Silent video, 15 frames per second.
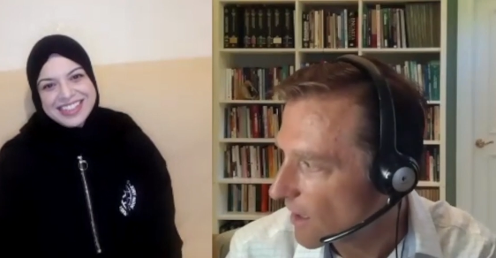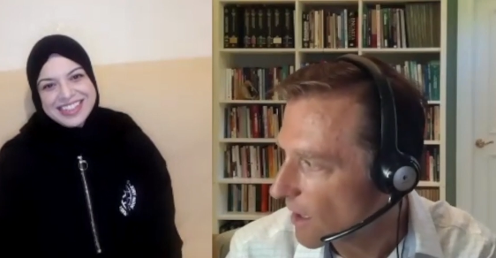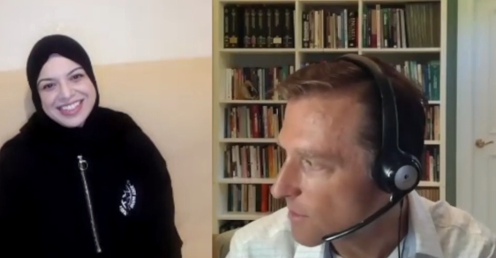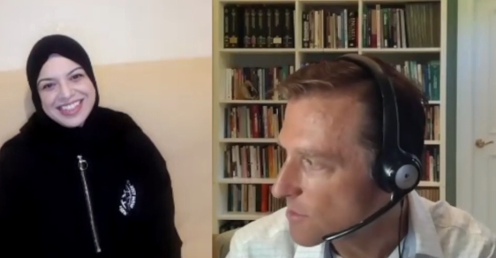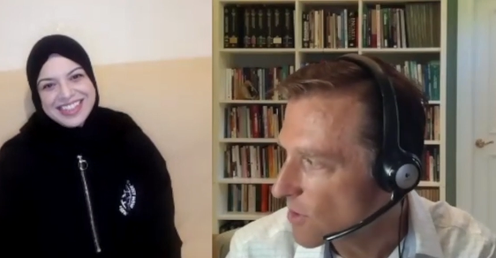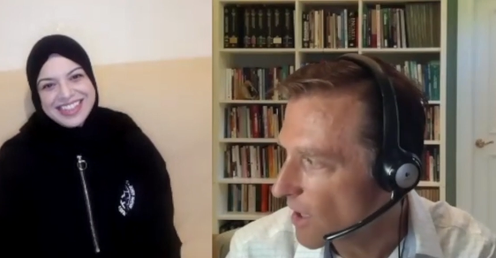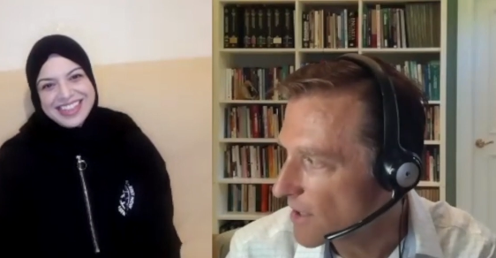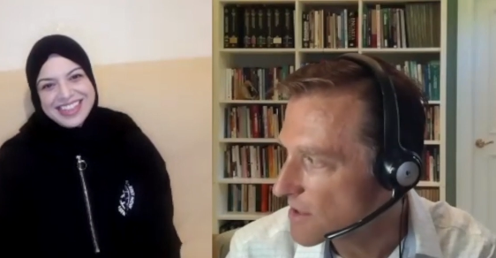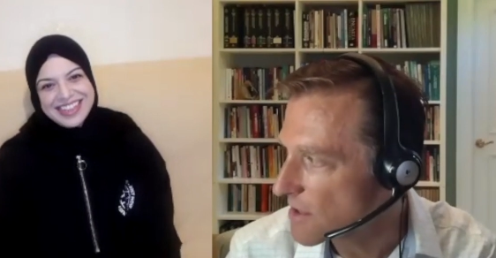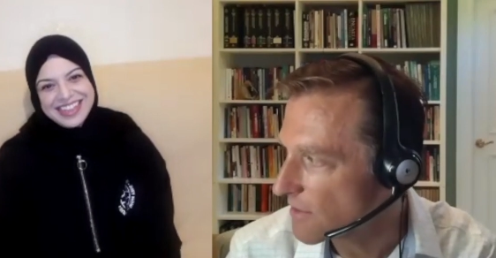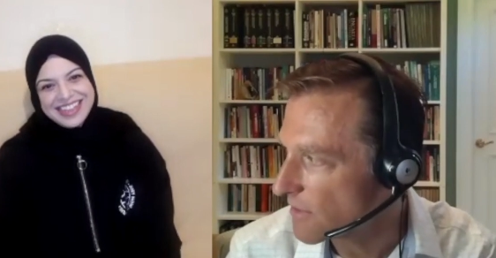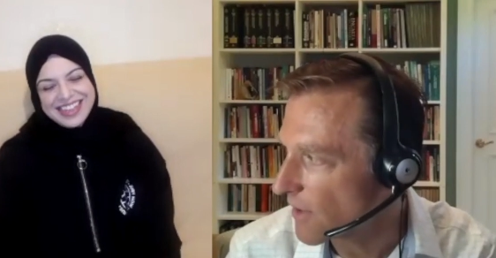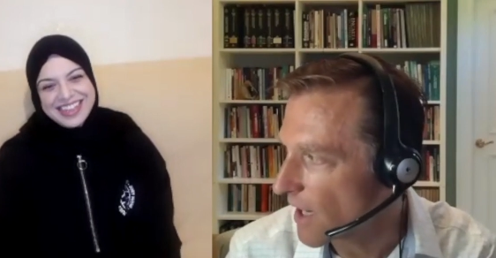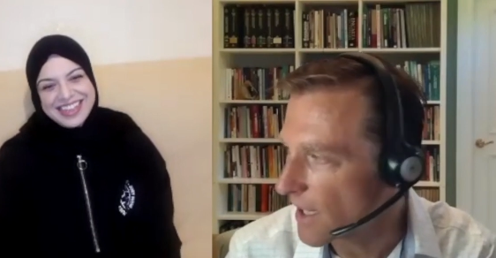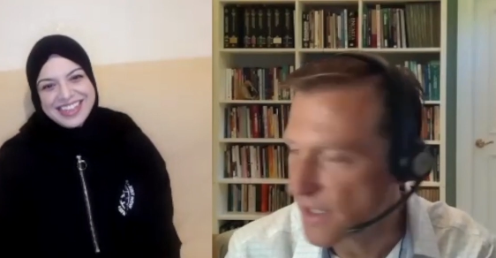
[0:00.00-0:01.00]
Speaker 1: I'm trying to
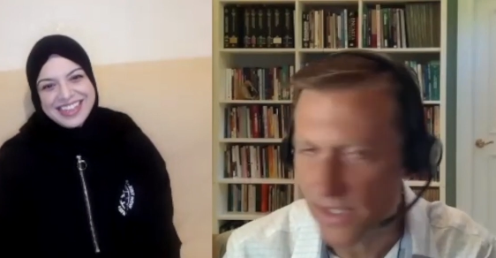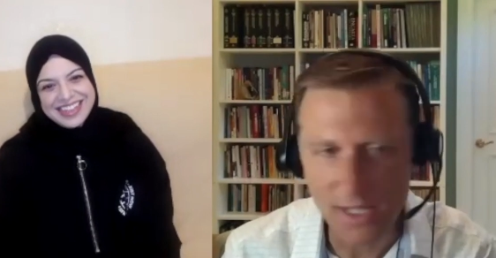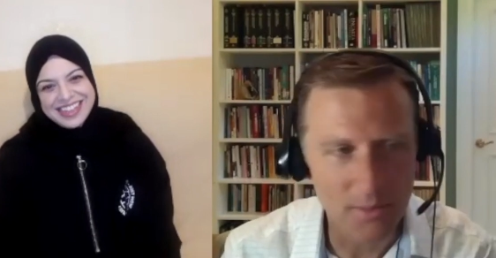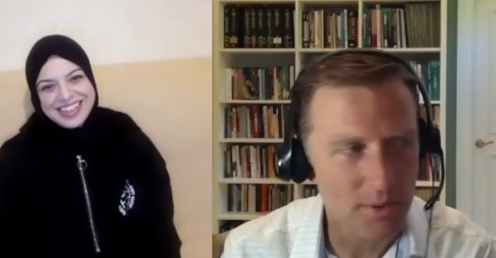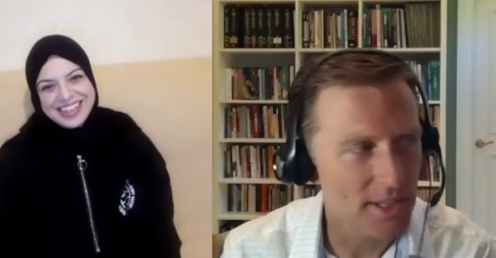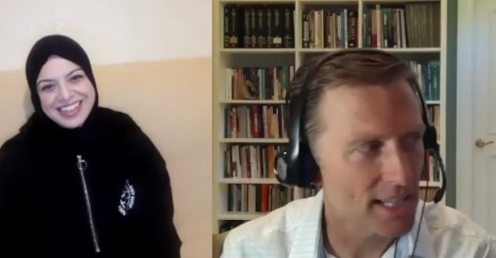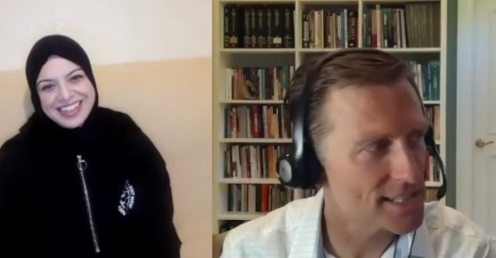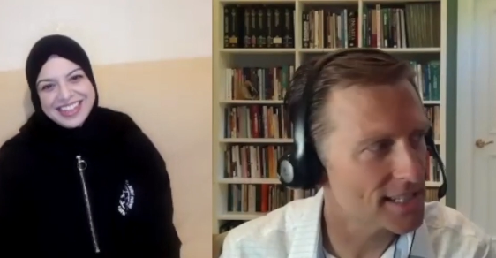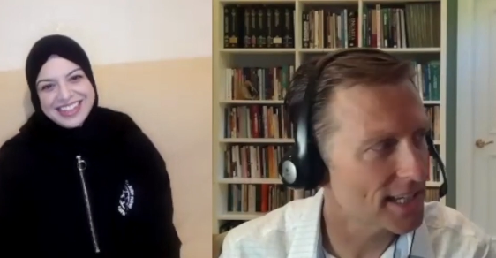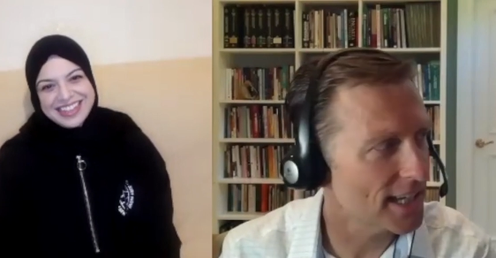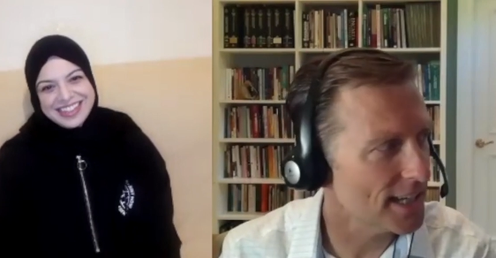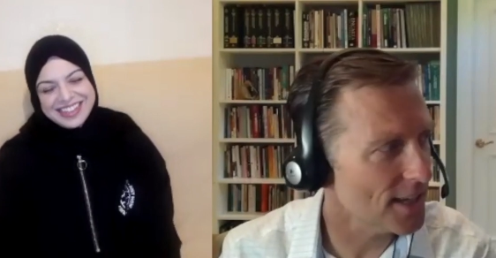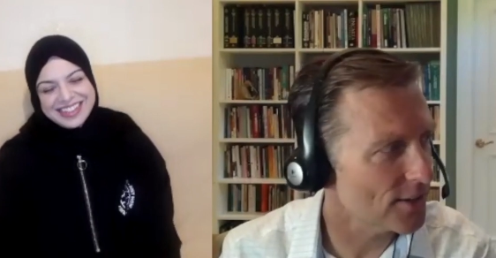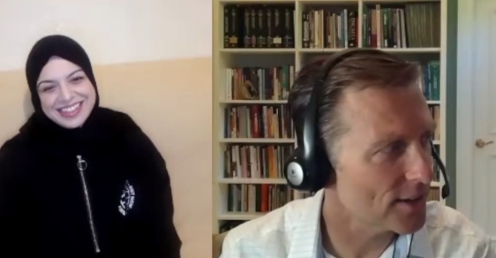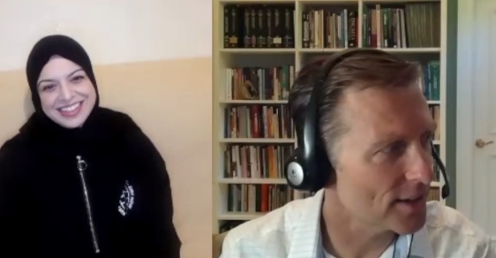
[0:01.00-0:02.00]
find something that's
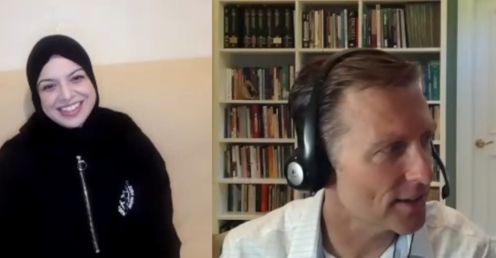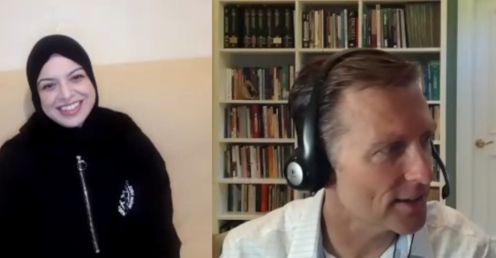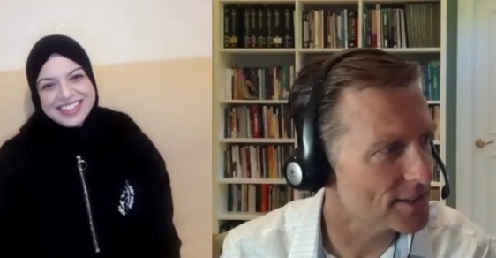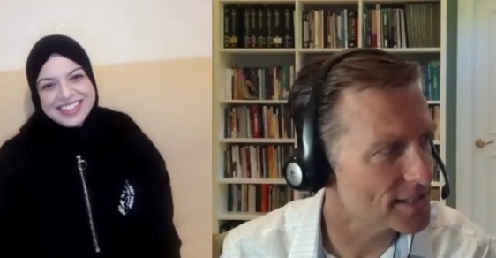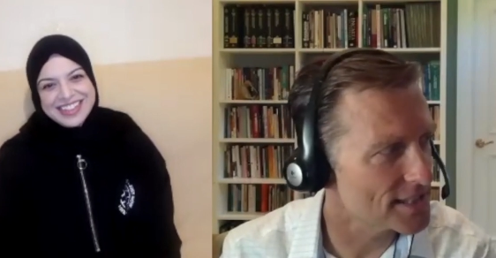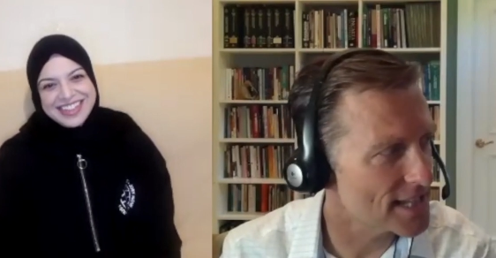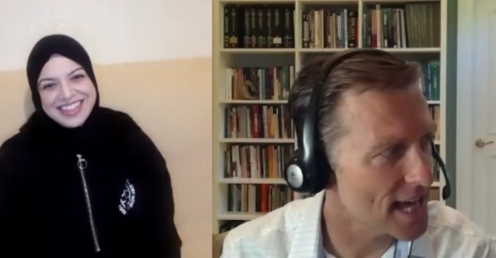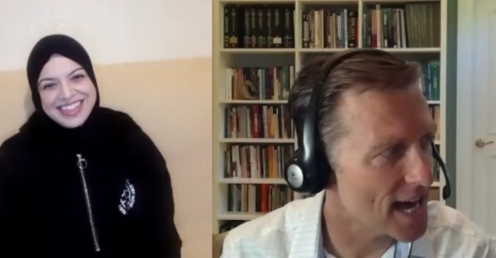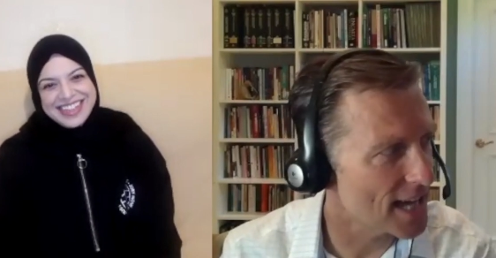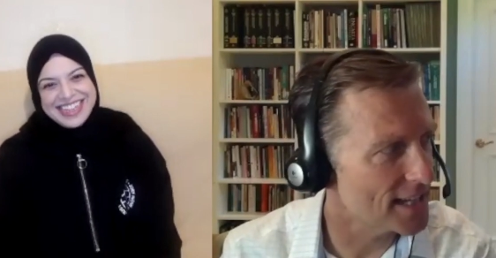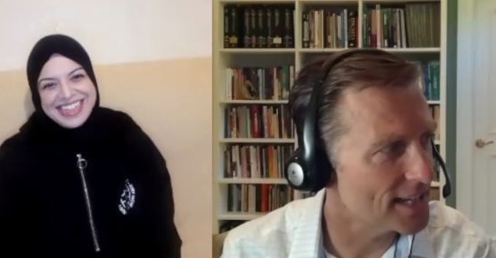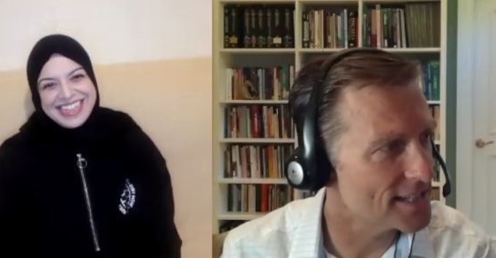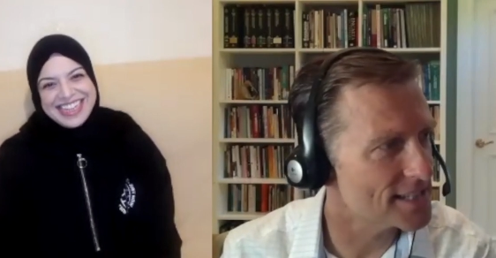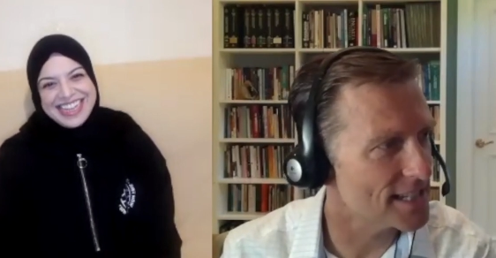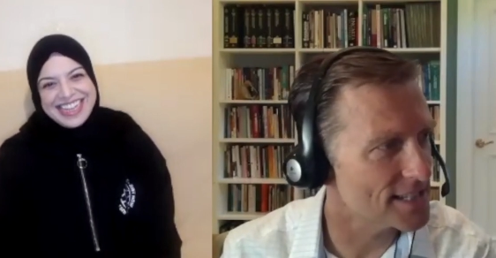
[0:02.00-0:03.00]
keto here. It's not
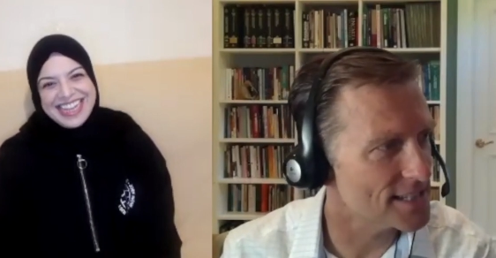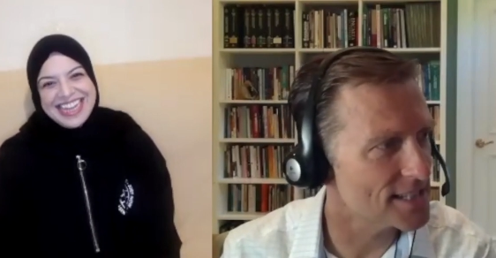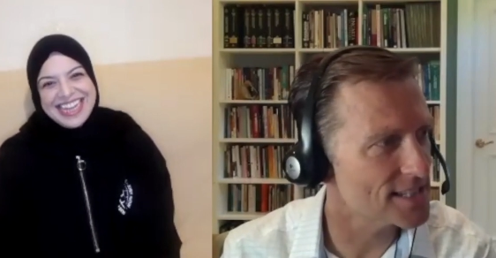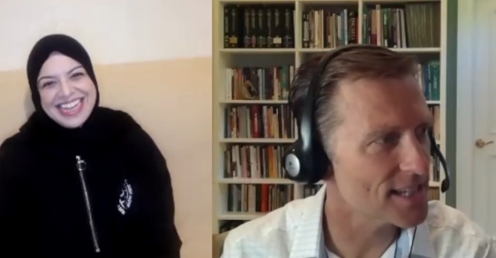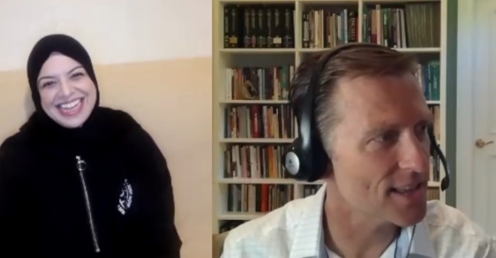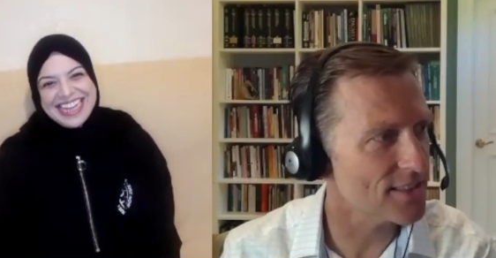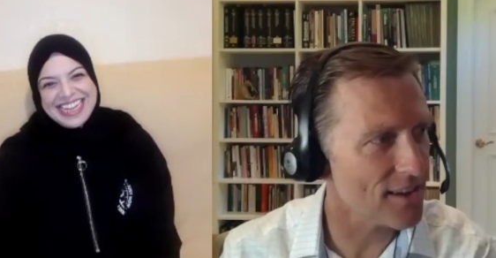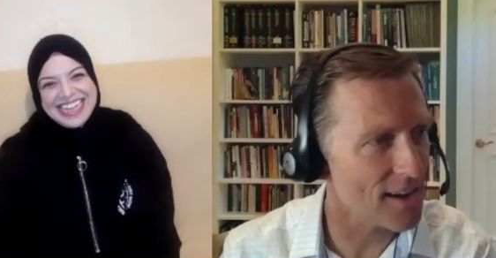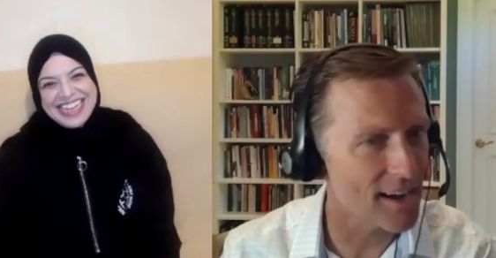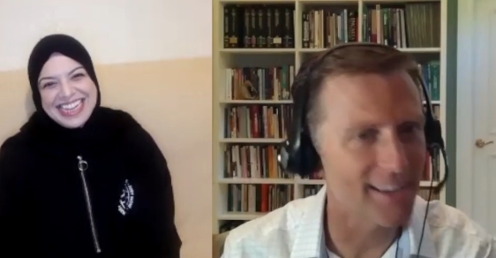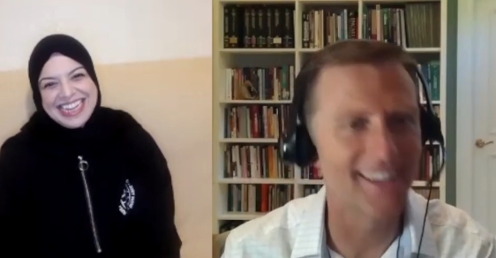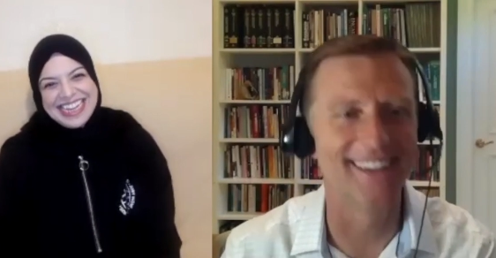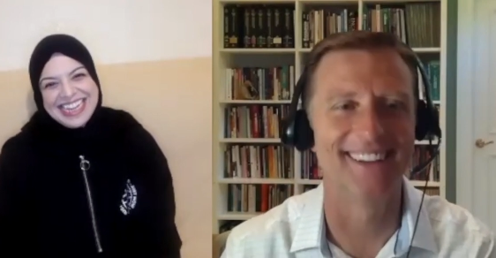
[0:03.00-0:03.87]
as easy as I thought.